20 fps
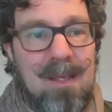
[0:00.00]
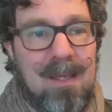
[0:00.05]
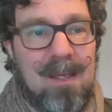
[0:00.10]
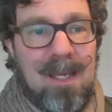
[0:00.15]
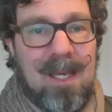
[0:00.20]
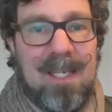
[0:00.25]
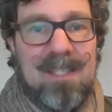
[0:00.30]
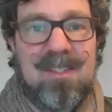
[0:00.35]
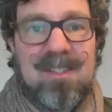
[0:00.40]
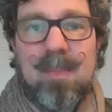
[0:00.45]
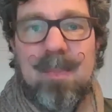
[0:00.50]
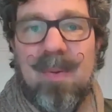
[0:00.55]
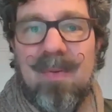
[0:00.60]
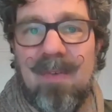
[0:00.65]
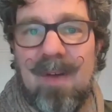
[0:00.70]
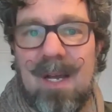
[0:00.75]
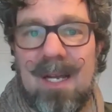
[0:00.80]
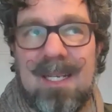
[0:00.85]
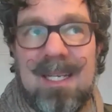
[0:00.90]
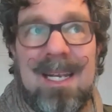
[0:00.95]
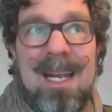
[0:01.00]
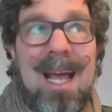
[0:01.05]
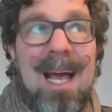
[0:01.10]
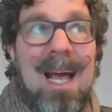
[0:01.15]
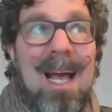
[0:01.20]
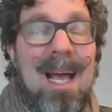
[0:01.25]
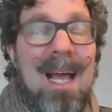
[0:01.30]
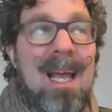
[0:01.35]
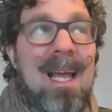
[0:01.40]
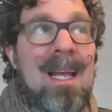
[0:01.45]
It's to provide
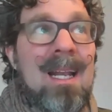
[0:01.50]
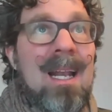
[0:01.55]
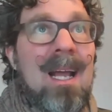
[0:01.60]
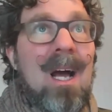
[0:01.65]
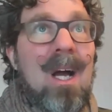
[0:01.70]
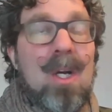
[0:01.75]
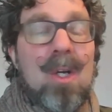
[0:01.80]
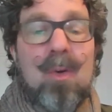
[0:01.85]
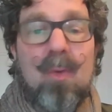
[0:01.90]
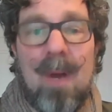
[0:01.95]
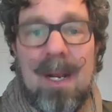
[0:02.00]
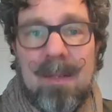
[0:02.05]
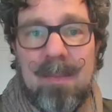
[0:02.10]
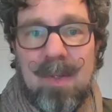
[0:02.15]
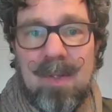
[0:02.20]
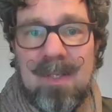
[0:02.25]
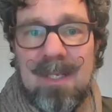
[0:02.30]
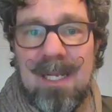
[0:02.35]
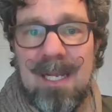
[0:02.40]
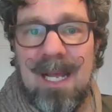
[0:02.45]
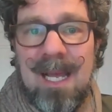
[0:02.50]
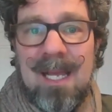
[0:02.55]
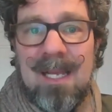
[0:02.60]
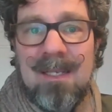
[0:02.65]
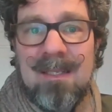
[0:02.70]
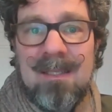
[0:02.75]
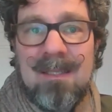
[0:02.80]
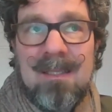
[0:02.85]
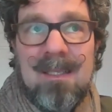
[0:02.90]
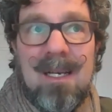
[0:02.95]
a credible
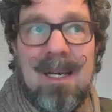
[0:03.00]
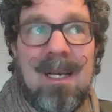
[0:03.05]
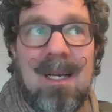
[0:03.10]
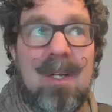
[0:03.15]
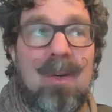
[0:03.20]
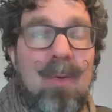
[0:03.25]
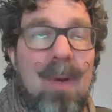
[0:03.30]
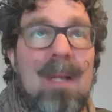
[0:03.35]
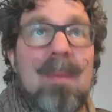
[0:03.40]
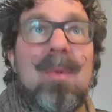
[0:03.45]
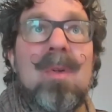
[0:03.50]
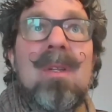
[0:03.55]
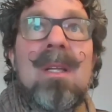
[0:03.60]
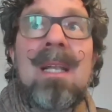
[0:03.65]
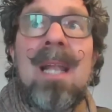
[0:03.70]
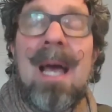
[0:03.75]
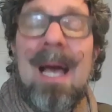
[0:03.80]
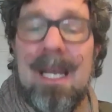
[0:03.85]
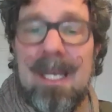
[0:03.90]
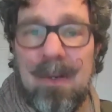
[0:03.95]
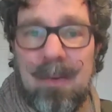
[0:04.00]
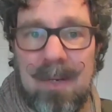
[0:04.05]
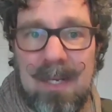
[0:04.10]
and accurate